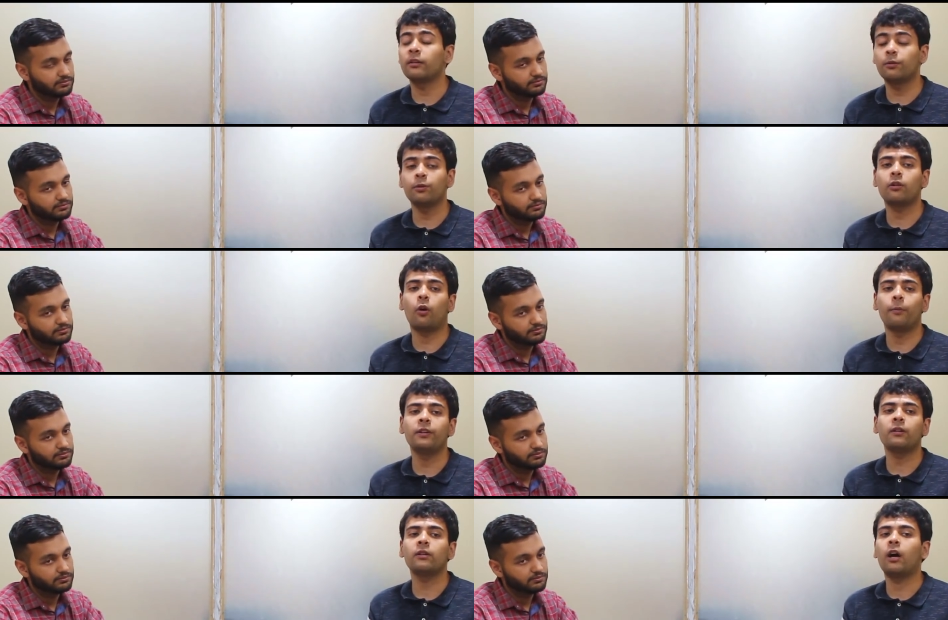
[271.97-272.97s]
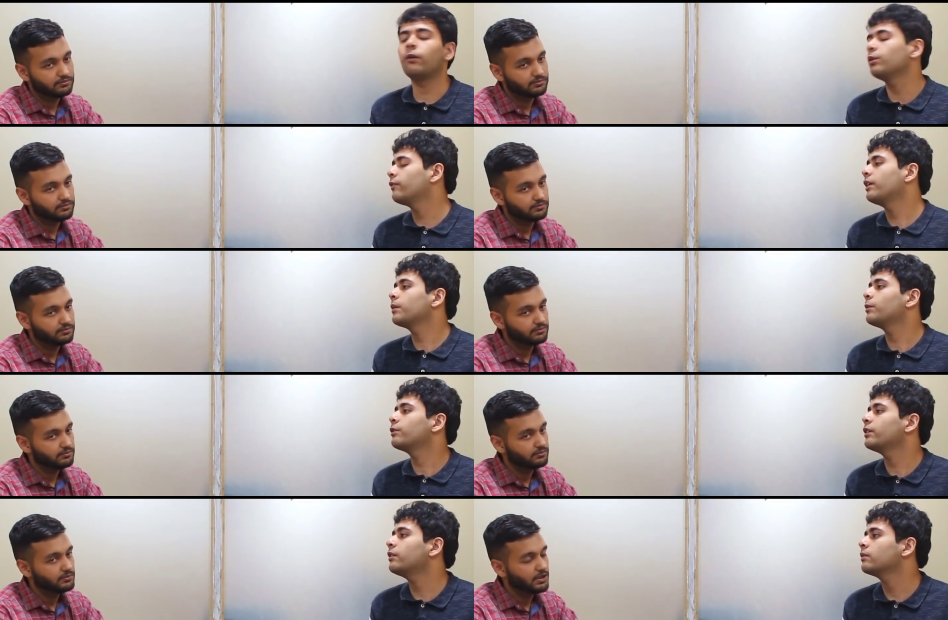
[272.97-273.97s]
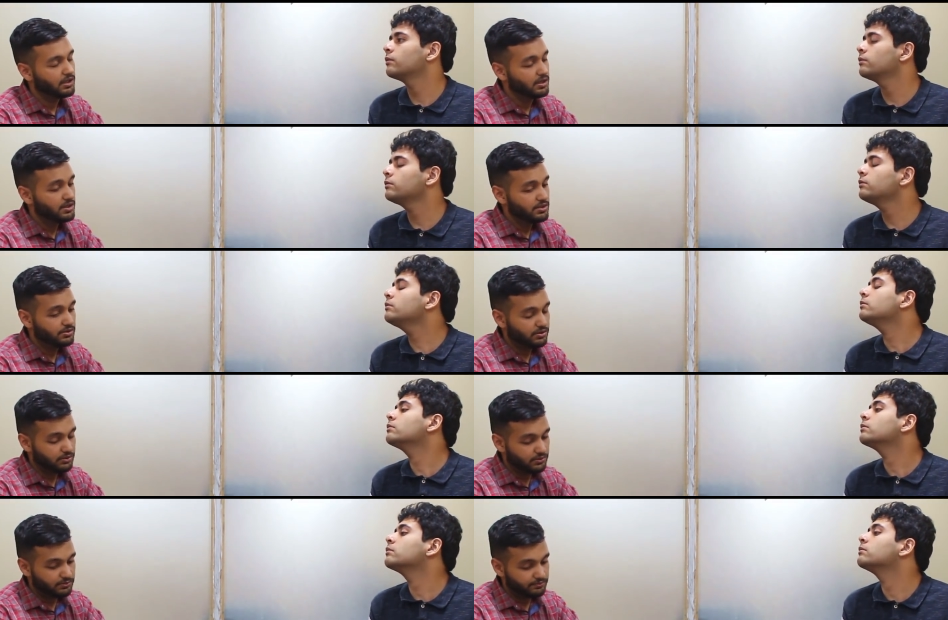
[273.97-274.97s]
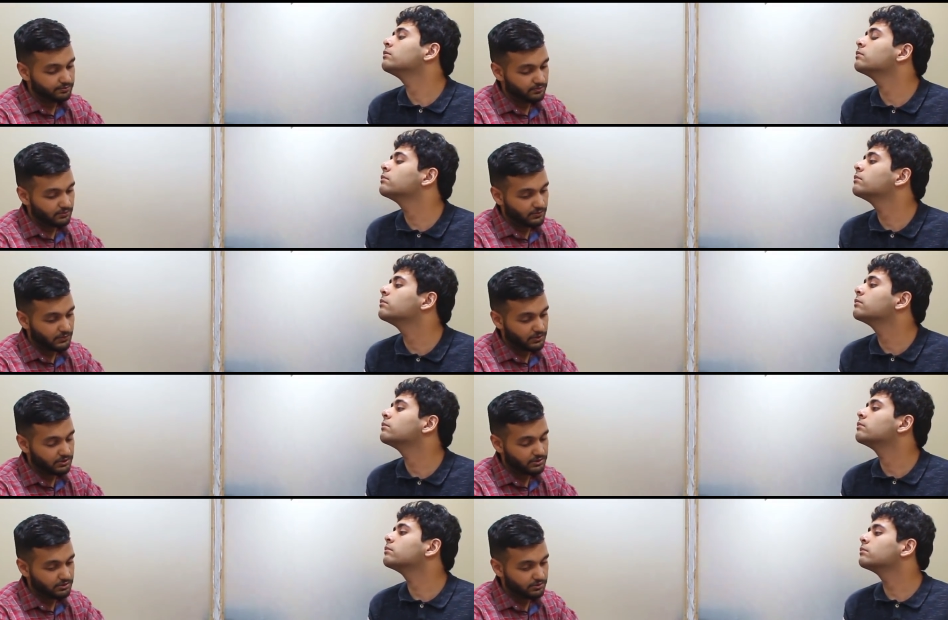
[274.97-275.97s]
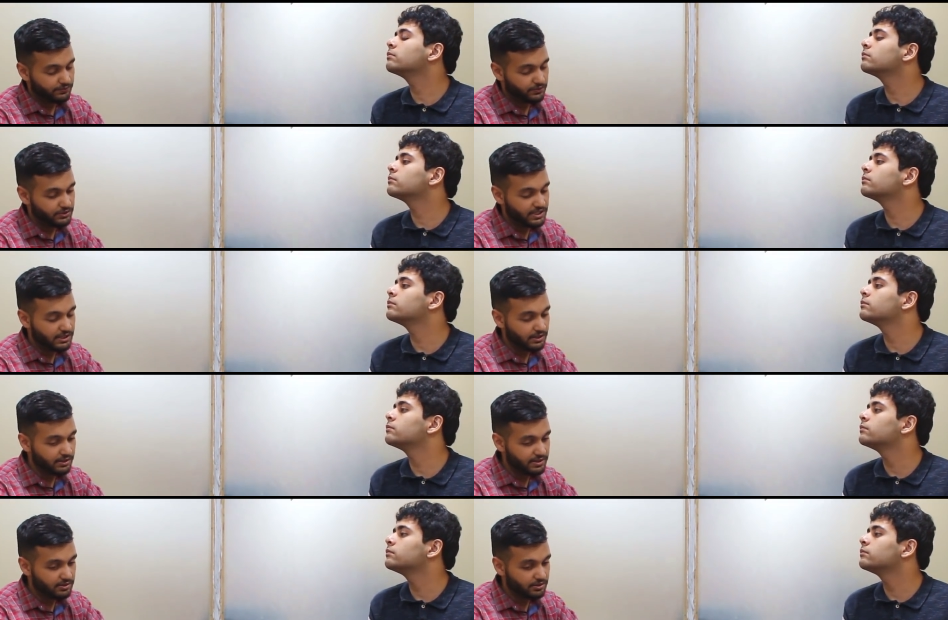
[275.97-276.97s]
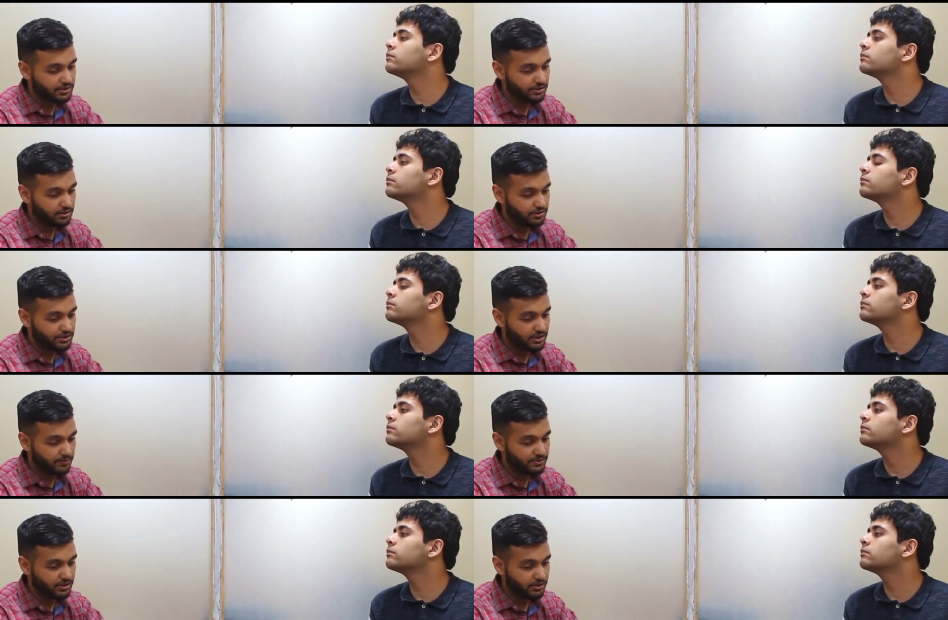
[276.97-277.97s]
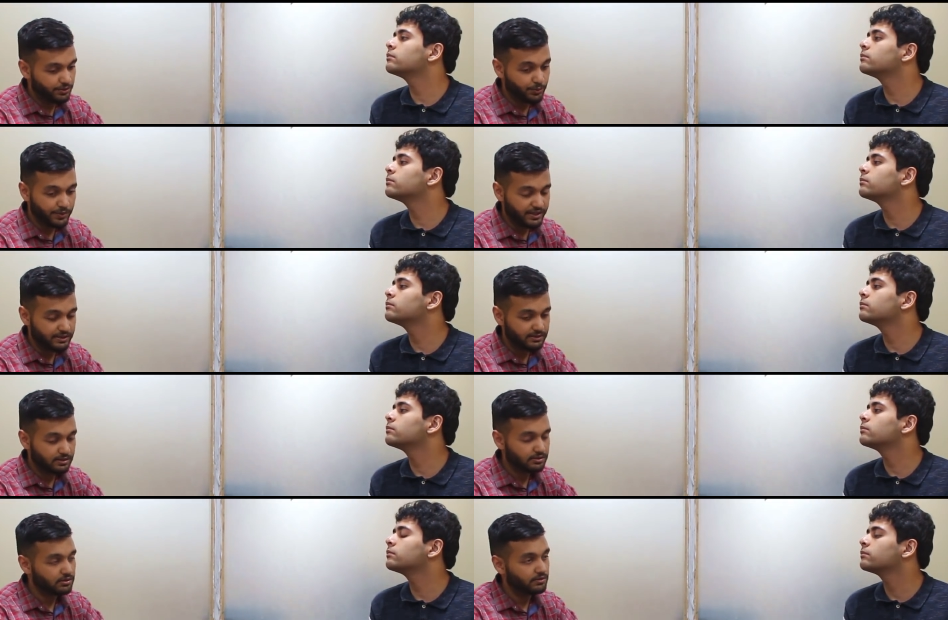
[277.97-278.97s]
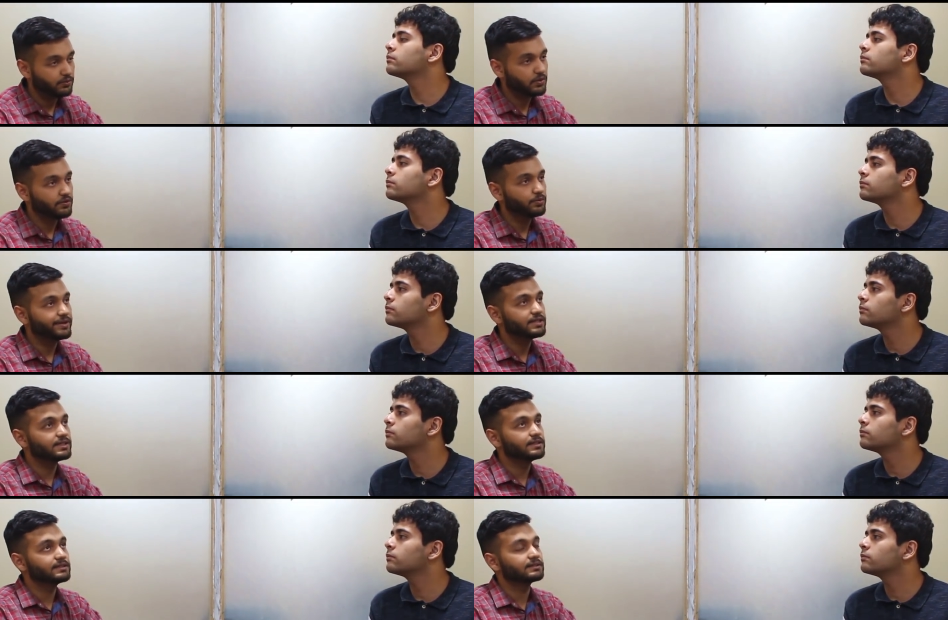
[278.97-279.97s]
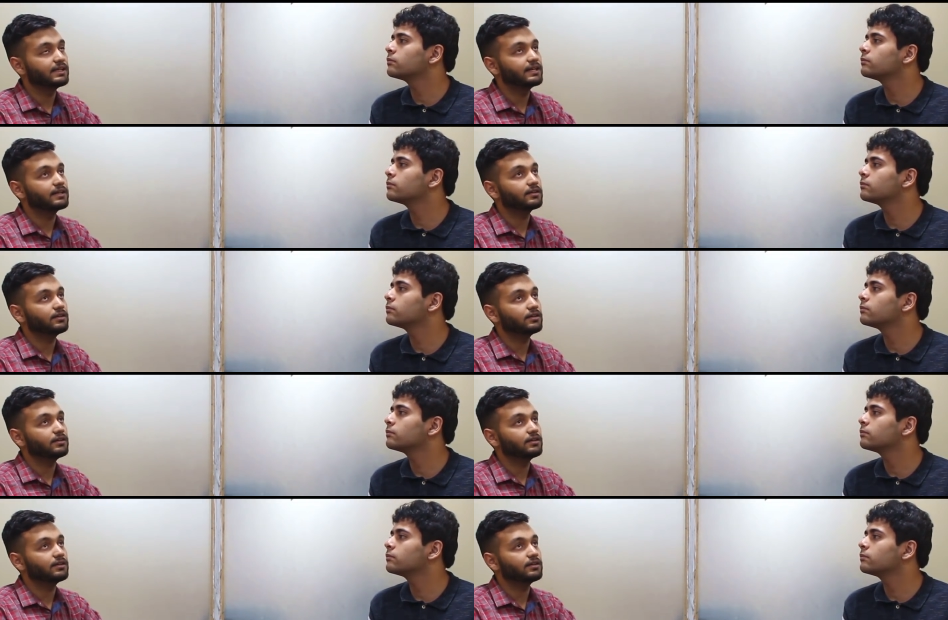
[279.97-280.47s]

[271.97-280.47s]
Speaker 1: and could you comment on how you went about it?
Speaker 2: So, so for seeking research internships, there are two ways. One of the ways is like,